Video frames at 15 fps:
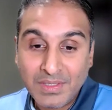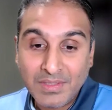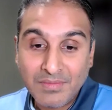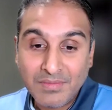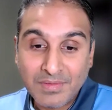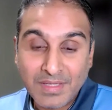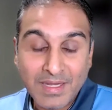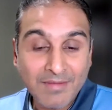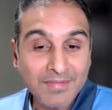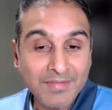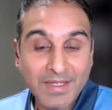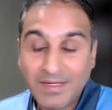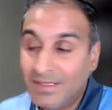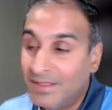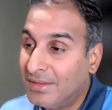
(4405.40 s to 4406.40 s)
if you have
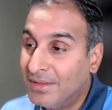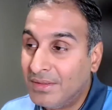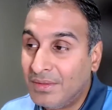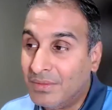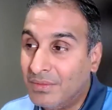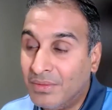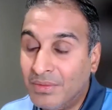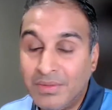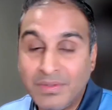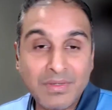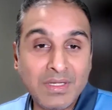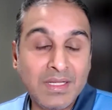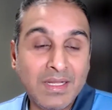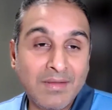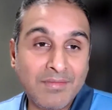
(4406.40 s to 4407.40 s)
that, you don't
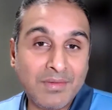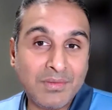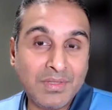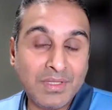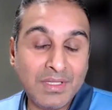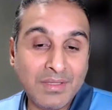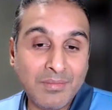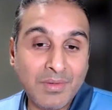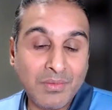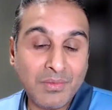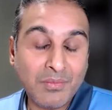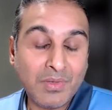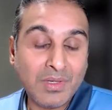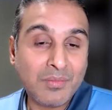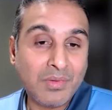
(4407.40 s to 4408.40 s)
really have to think
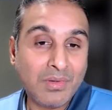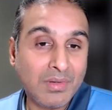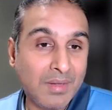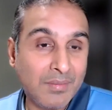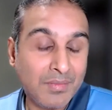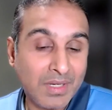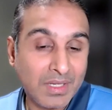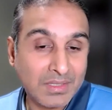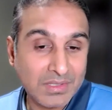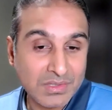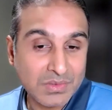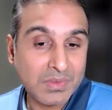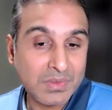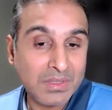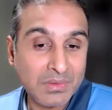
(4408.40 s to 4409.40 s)
about what program
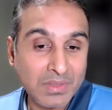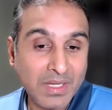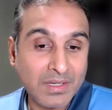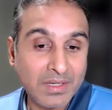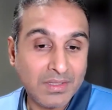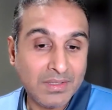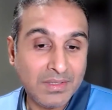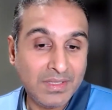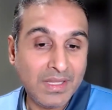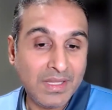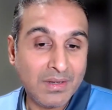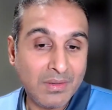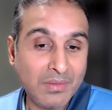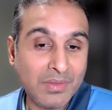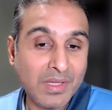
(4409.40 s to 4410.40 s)
directors will look at. They
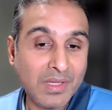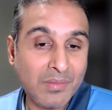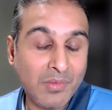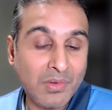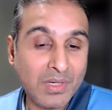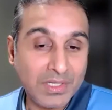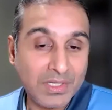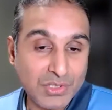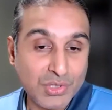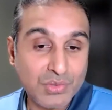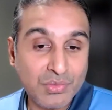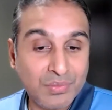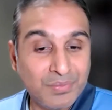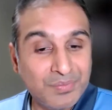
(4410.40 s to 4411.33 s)
are looking more at you.